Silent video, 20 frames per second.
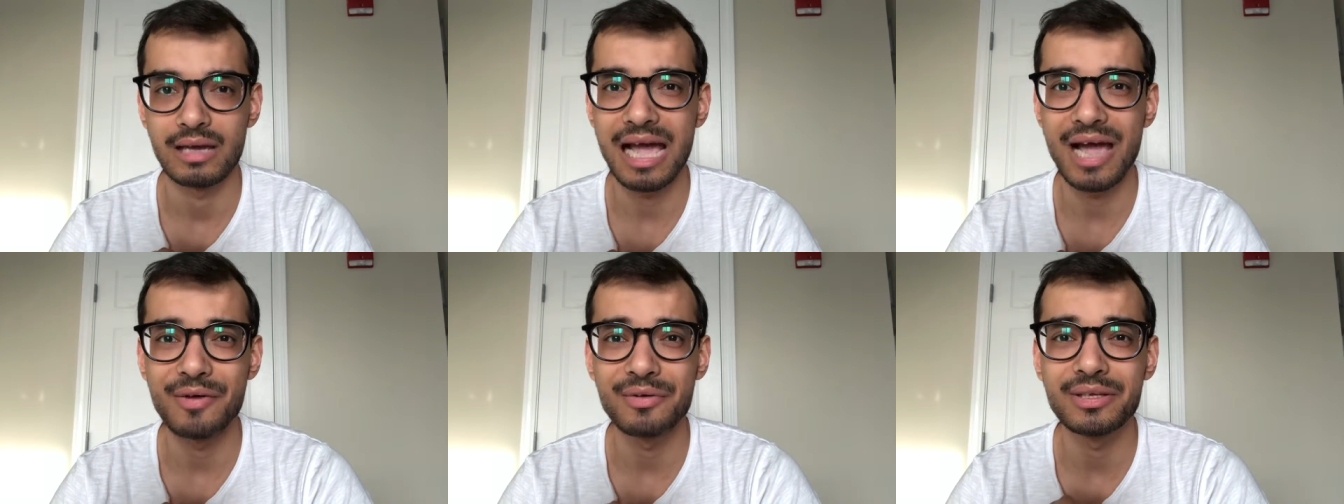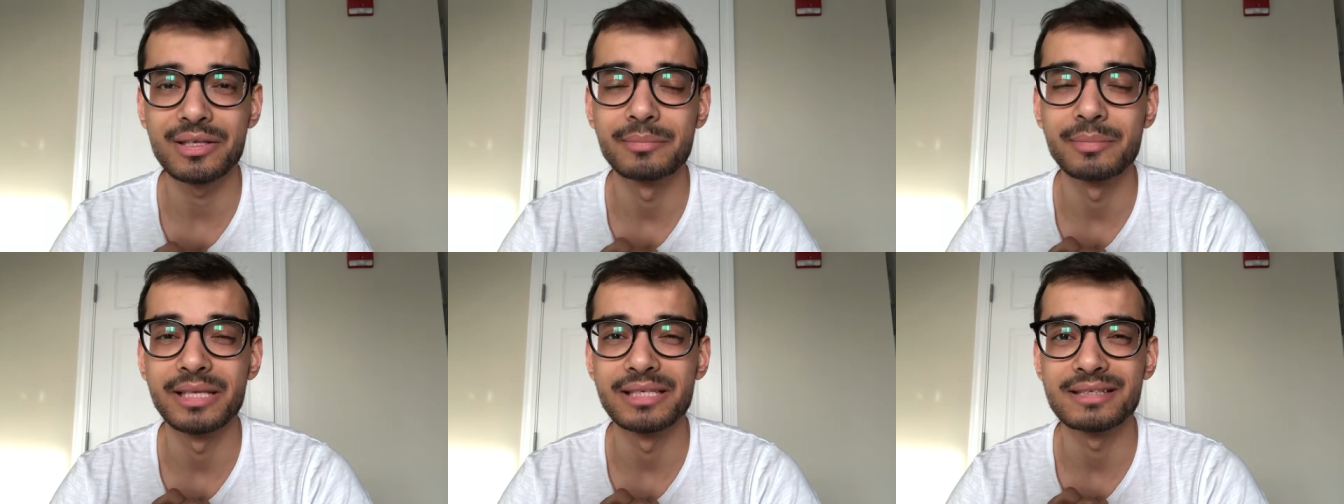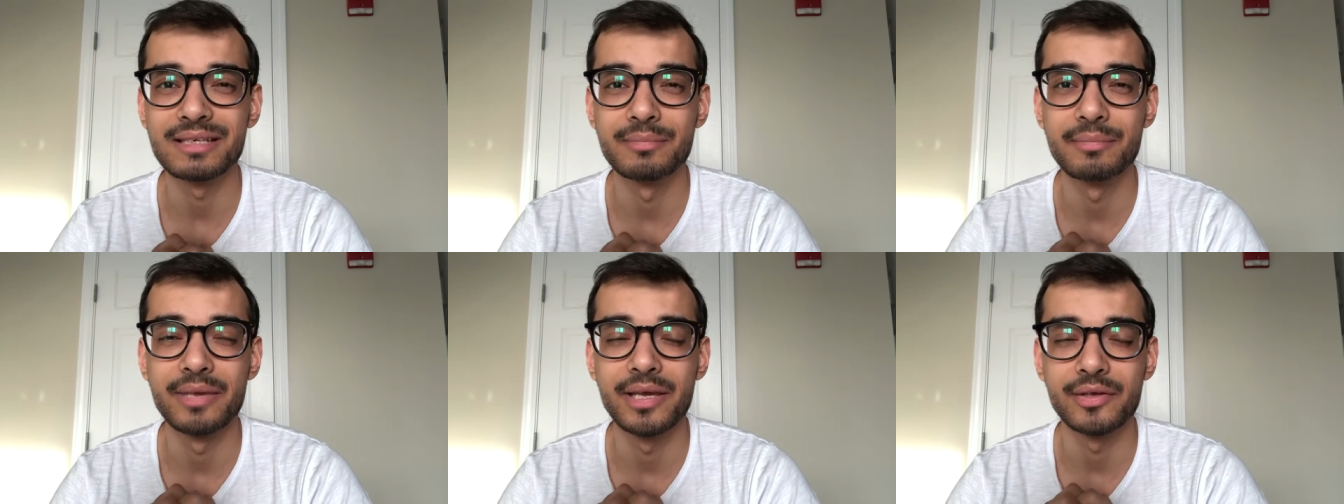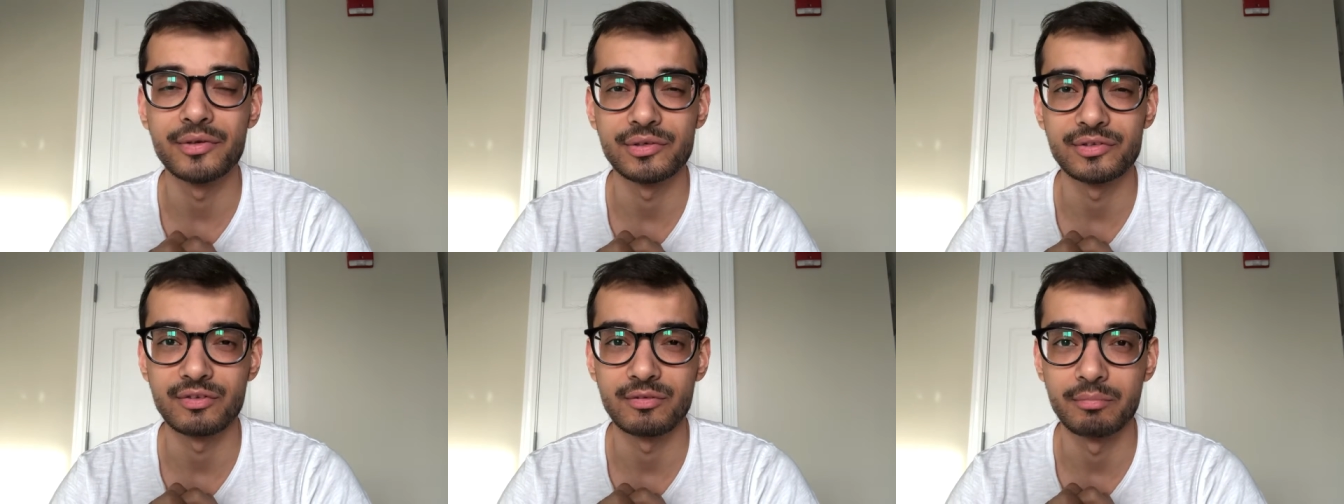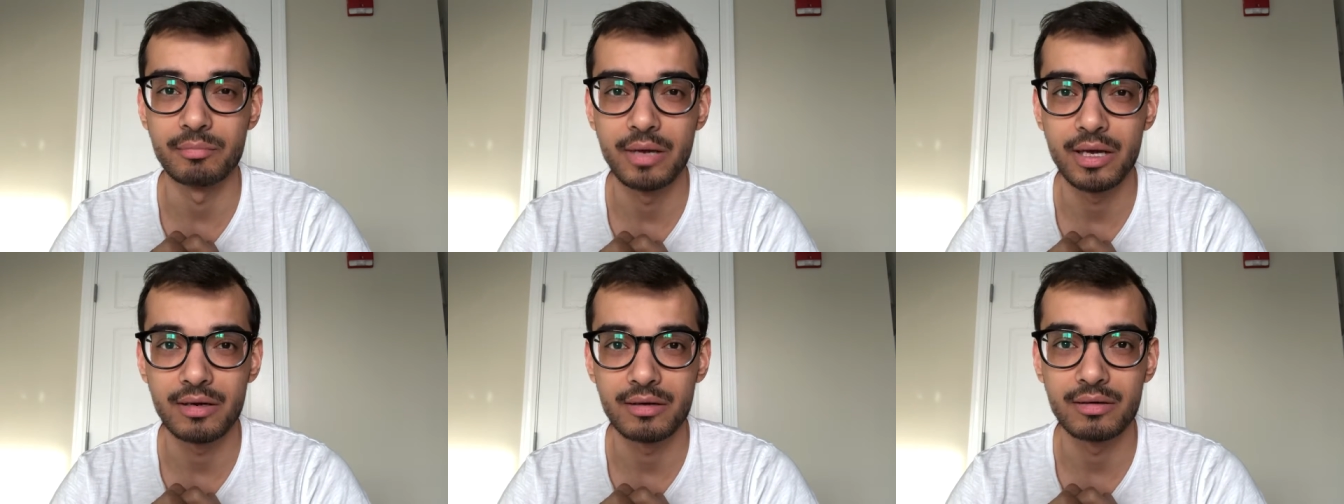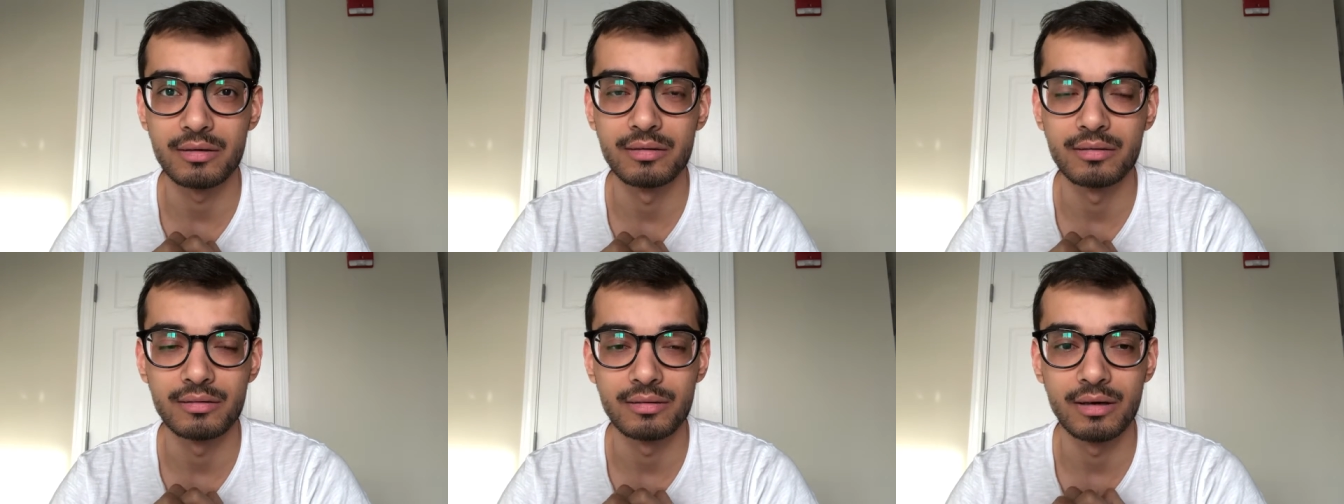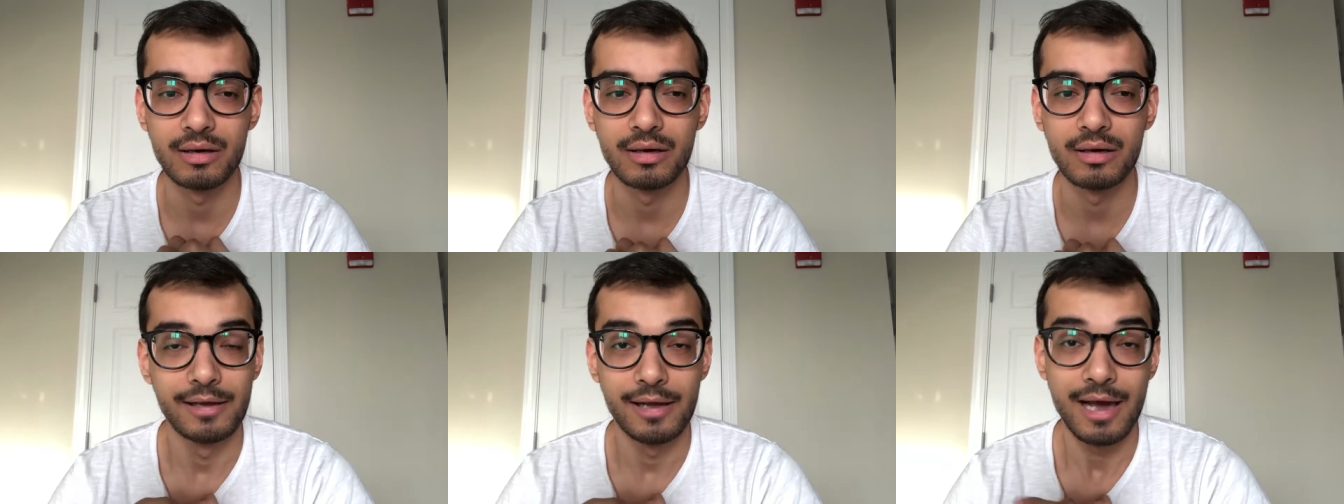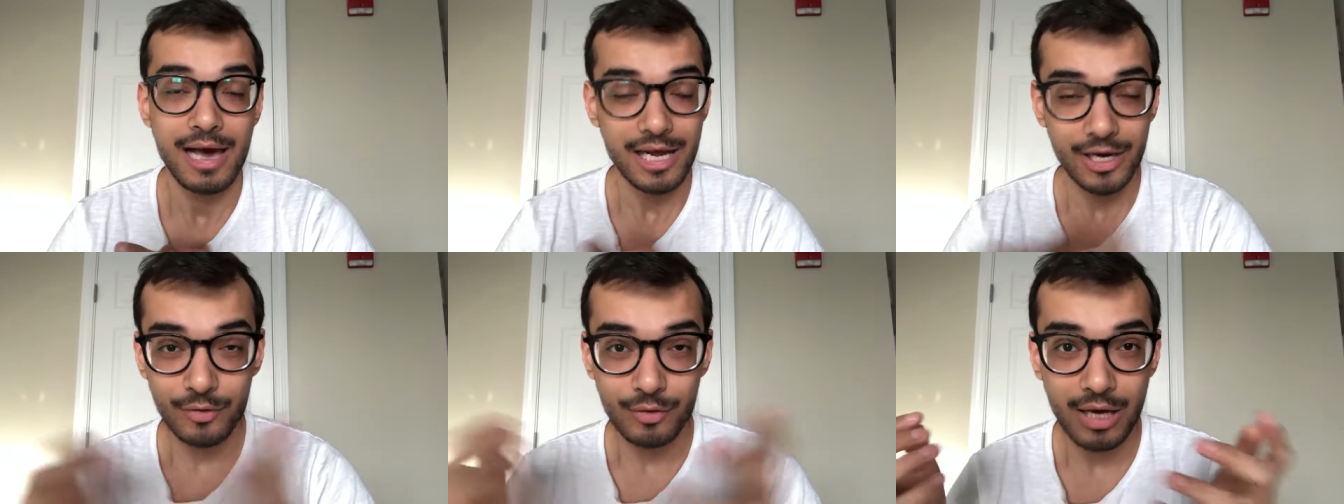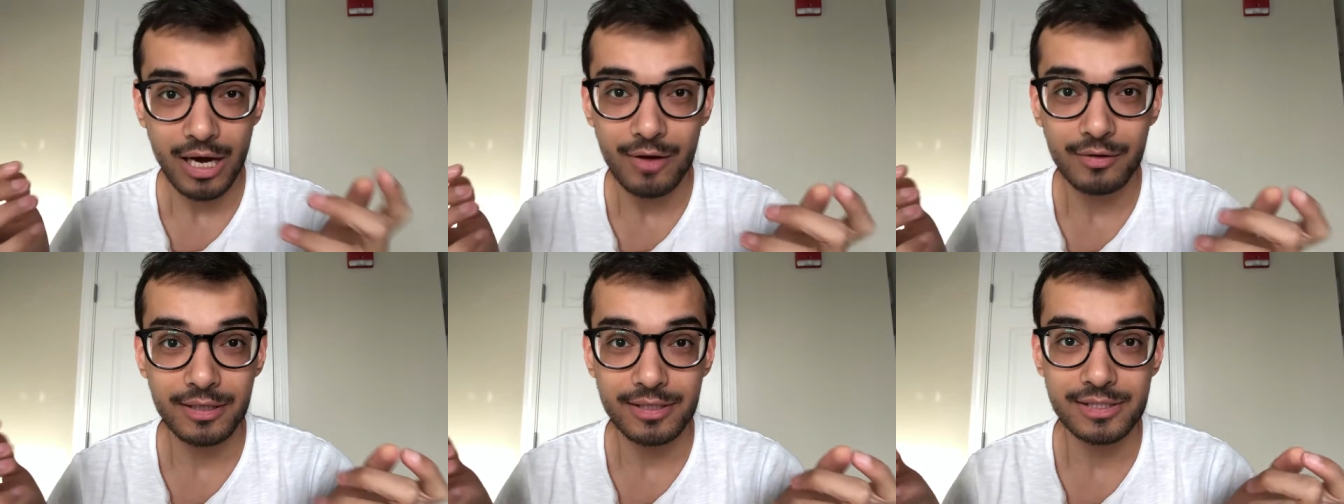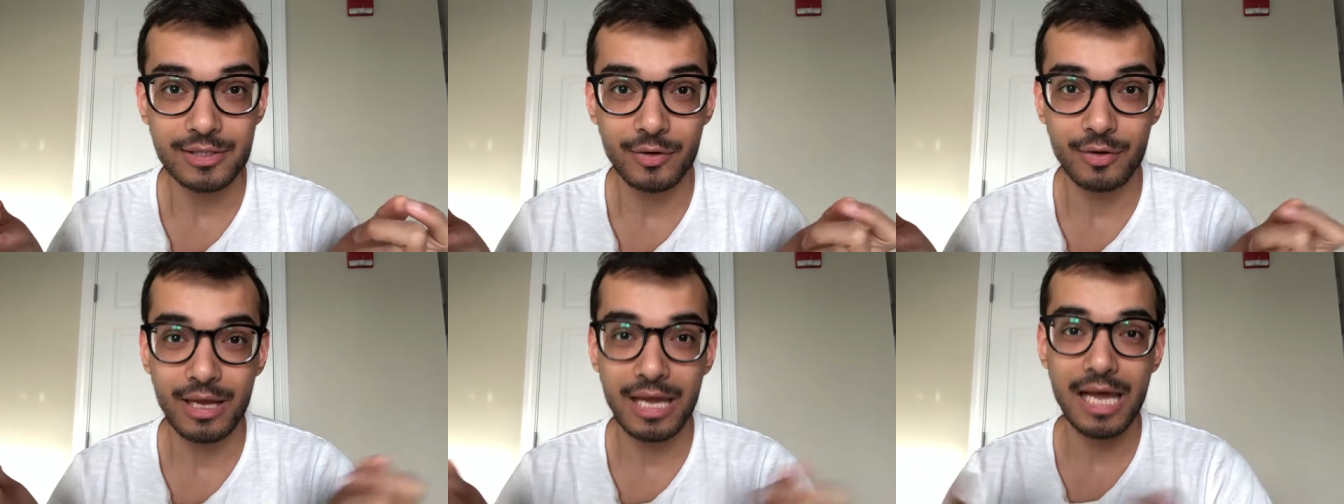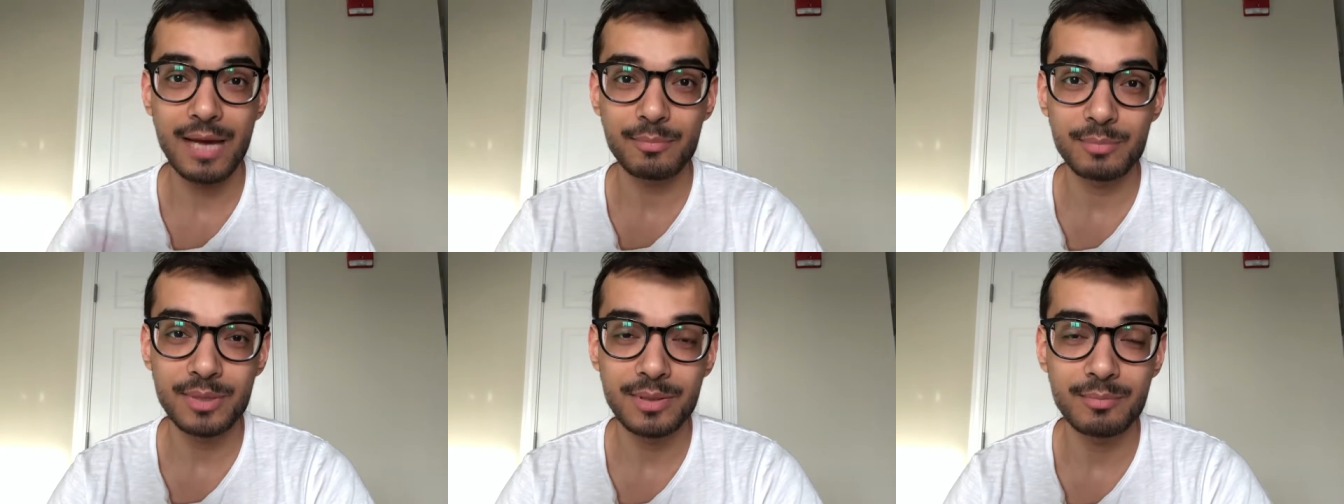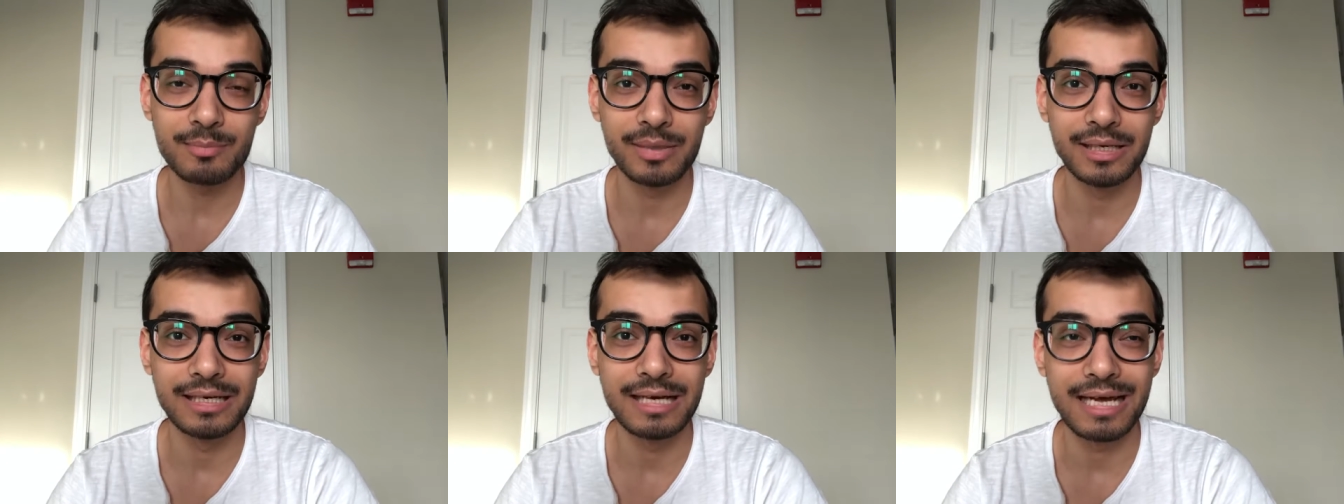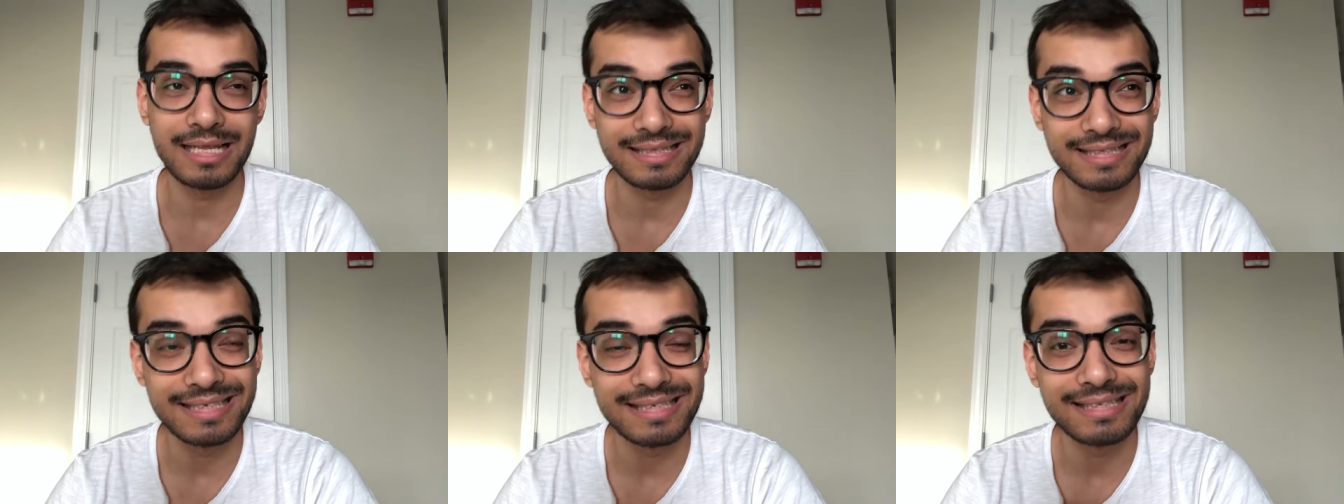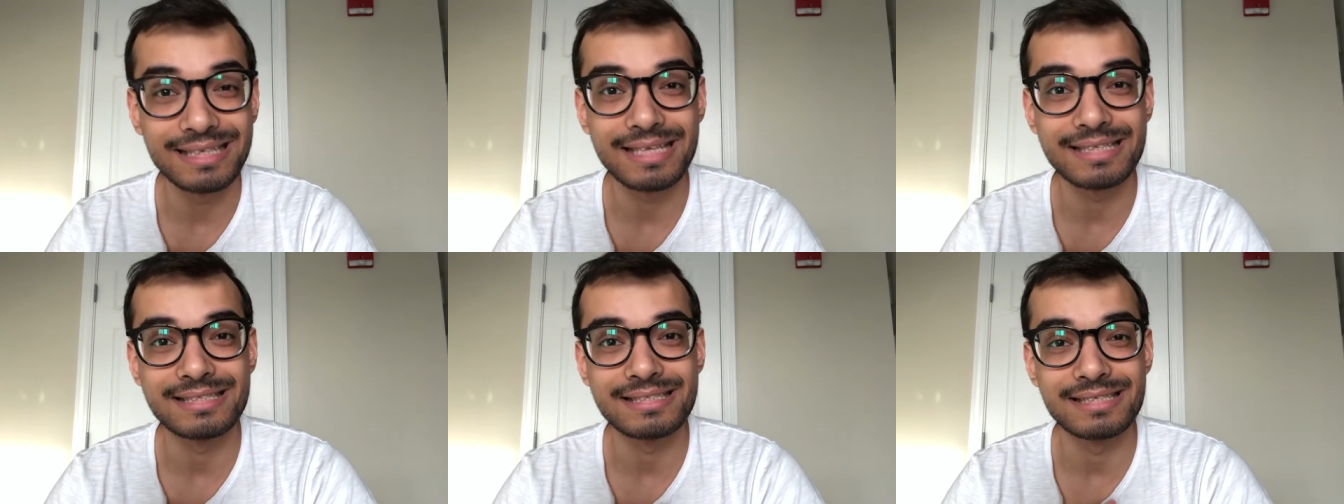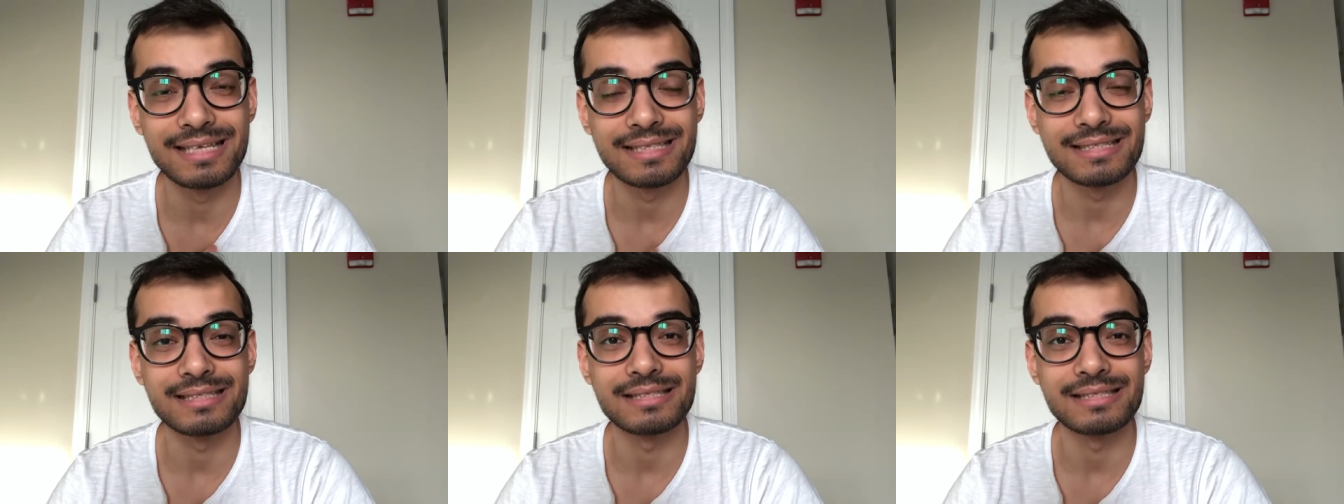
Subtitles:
how you can basically make yourself better. I don't know how that's gonna happen, but I think that's